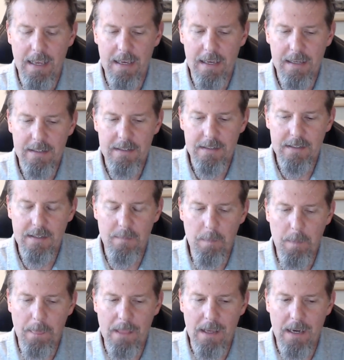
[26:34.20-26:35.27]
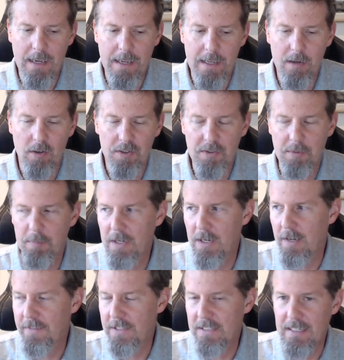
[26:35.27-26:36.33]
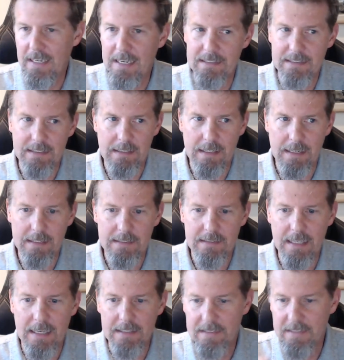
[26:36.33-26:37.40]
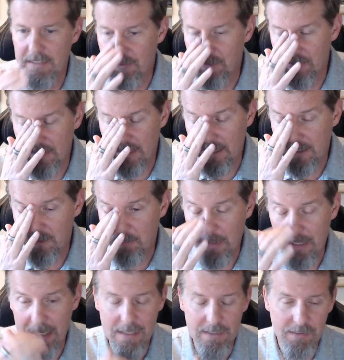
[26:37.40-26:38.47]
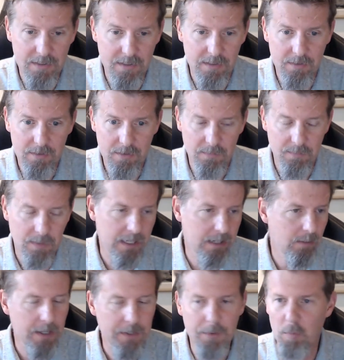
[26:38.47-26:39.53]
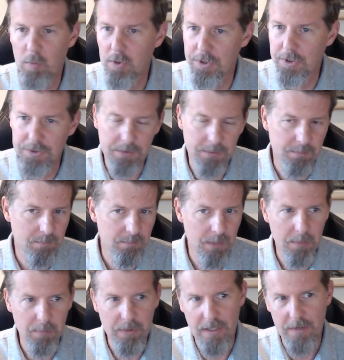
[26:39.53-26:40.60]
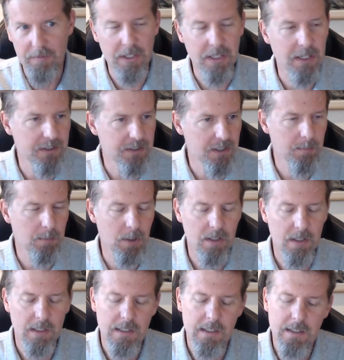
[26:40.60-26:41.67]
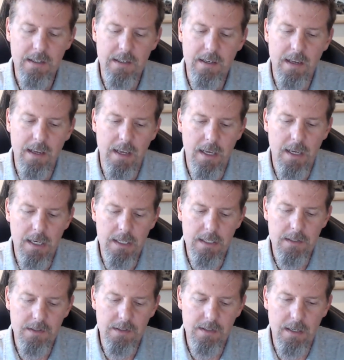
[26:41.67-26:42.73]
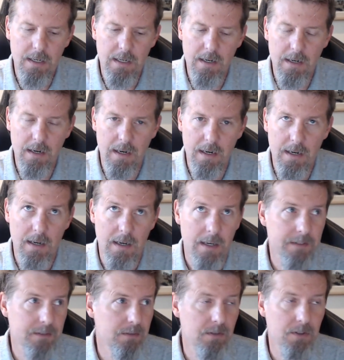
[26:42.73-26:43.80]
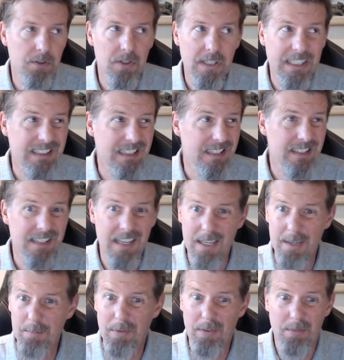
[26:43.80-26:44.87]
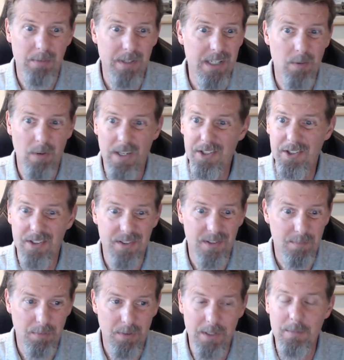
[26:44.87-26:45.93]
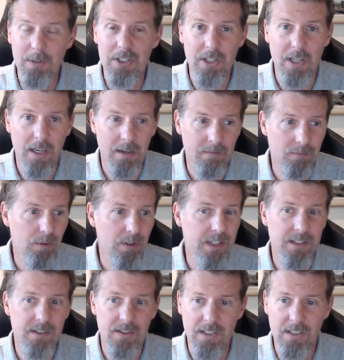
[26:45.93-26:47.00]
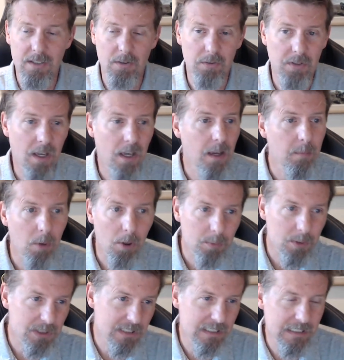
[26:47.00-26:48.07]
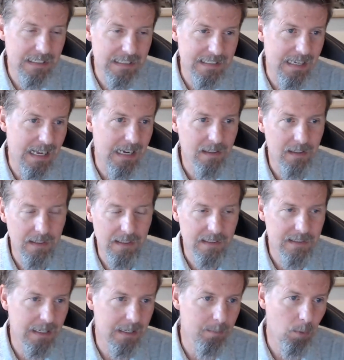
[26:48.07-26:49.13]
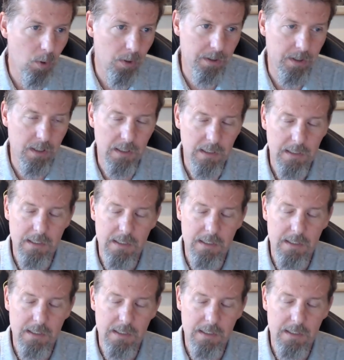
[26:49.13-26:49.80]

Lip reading: And I had also been, obviously, as that senior executive, been asked to fly around the world, meet with every customer, and I used to get the same three questions pretty much every single time, almost in exactly the same order.